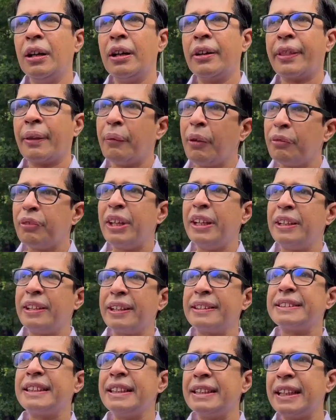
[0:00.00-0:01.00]
Some of the
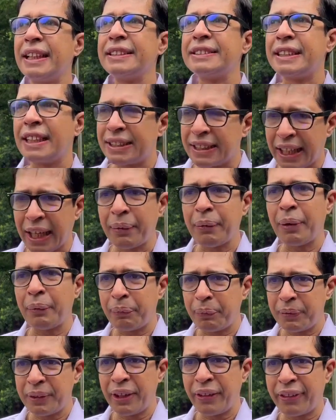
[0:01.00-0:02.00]
interesting things that came up
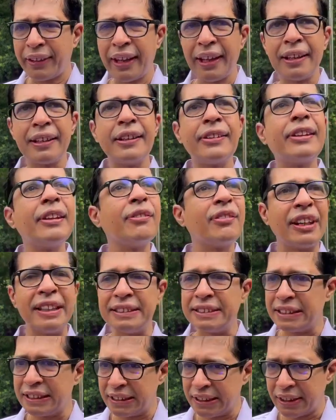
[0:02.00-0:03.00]
this year is the
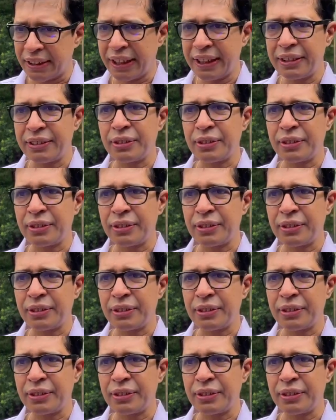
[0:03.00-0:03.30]
5G, right?